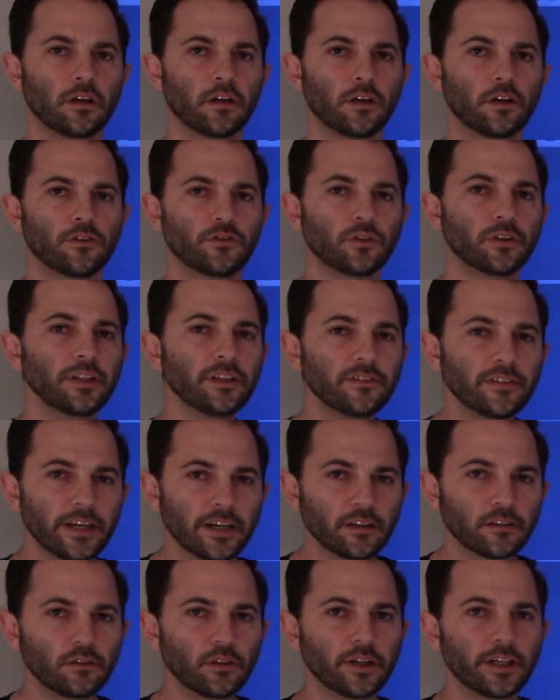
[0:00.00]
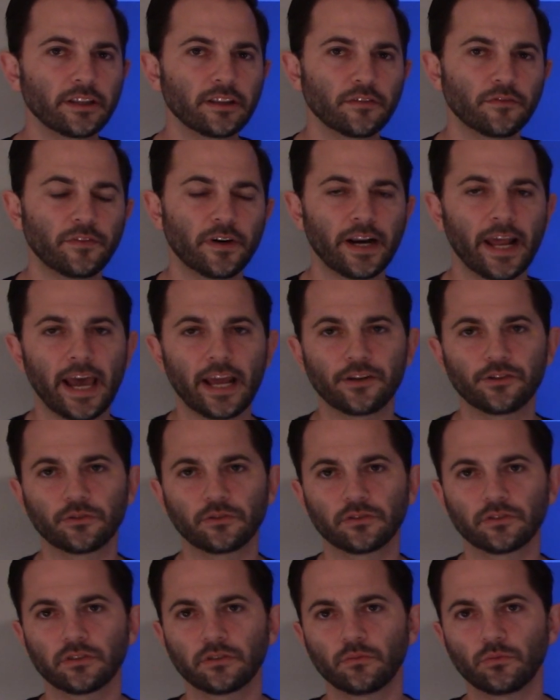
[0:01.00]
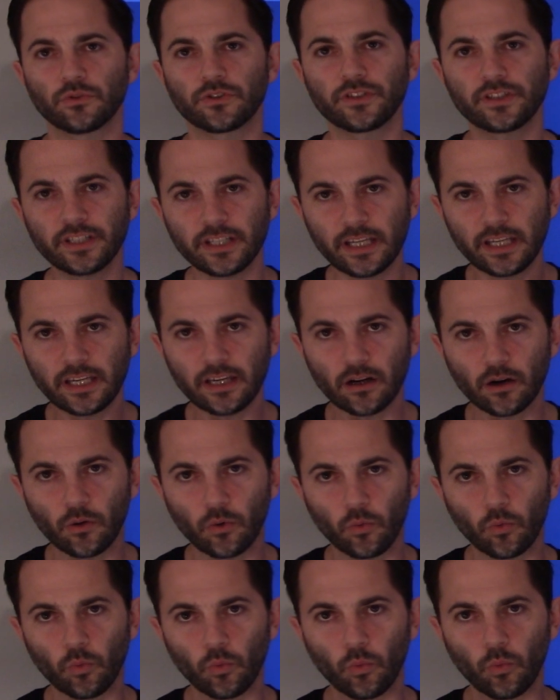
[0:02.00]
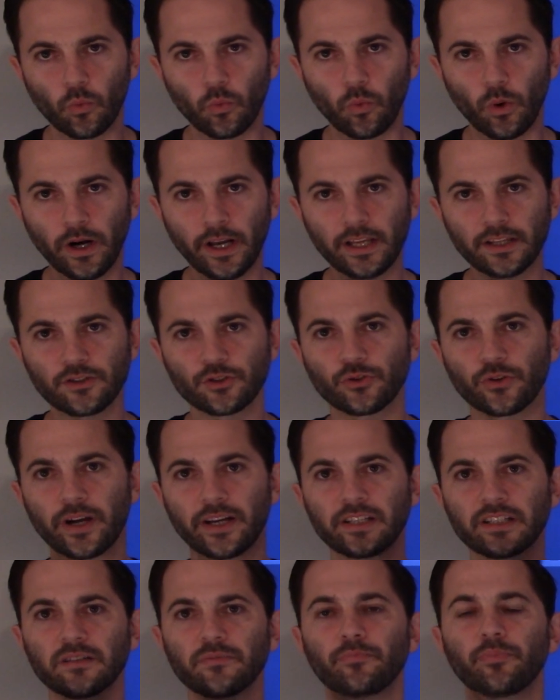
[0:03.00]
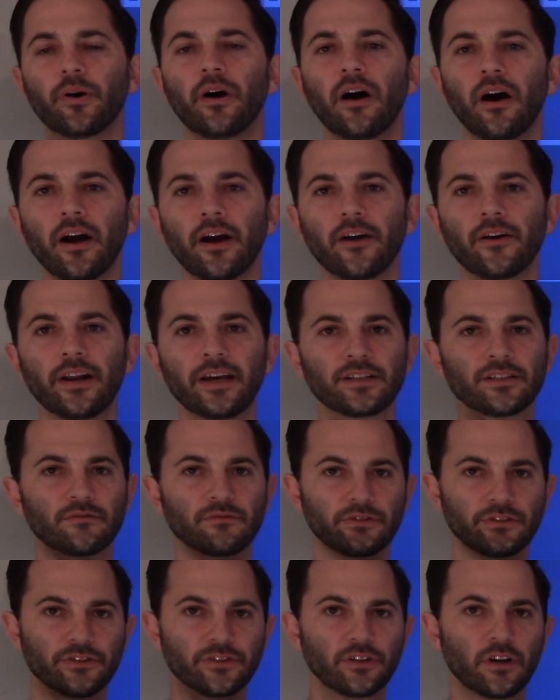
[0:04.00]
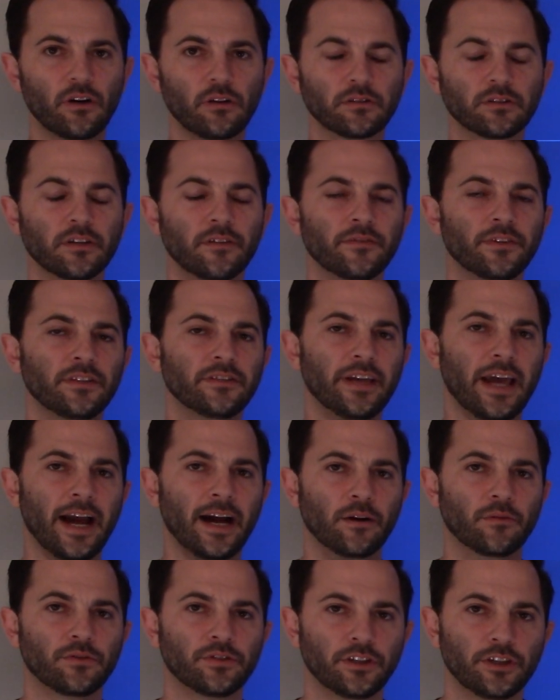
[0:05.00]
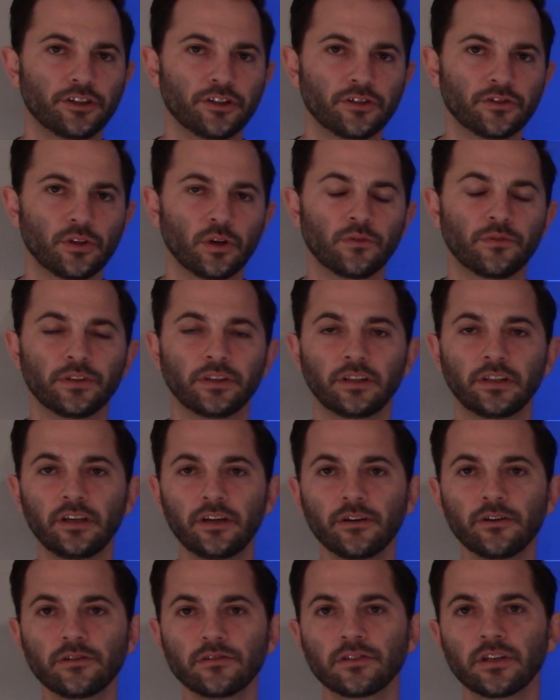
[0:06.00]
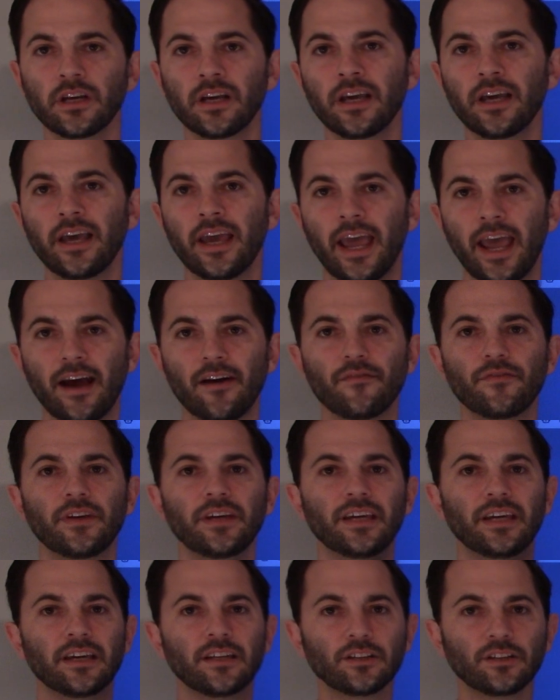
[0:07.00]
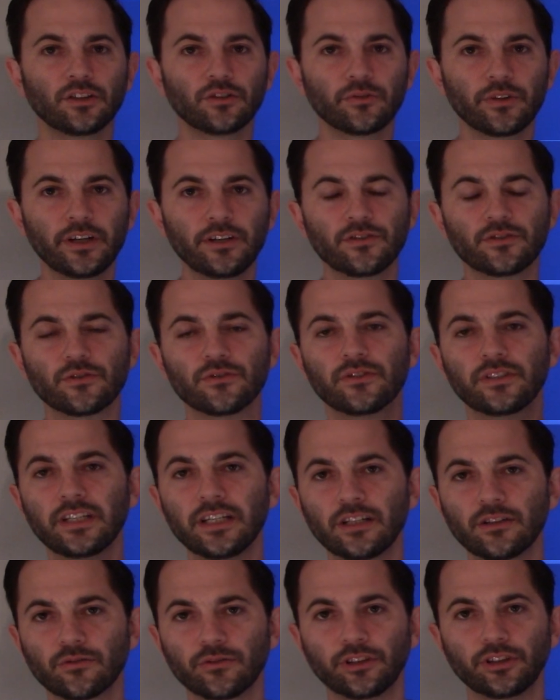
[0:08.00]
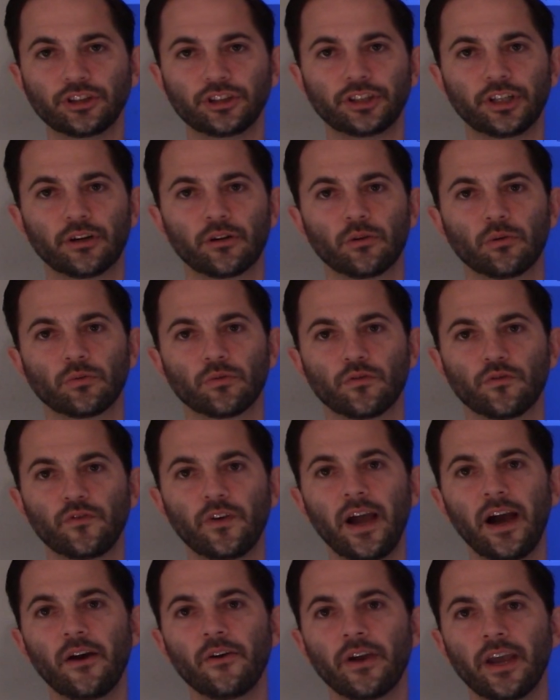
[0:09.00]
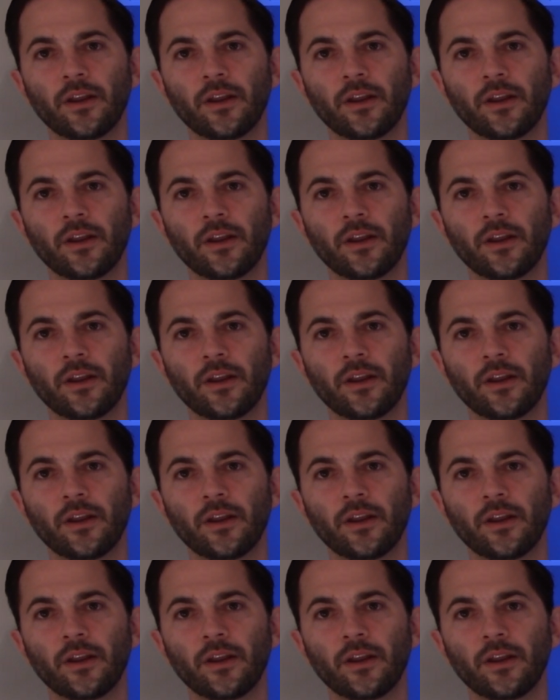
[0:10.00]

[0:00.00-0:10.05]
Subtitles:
So let's take a look at the financials. We'll see what has transpired as a result of these acquisitions over the years. Have they increased or decreased shareholder value?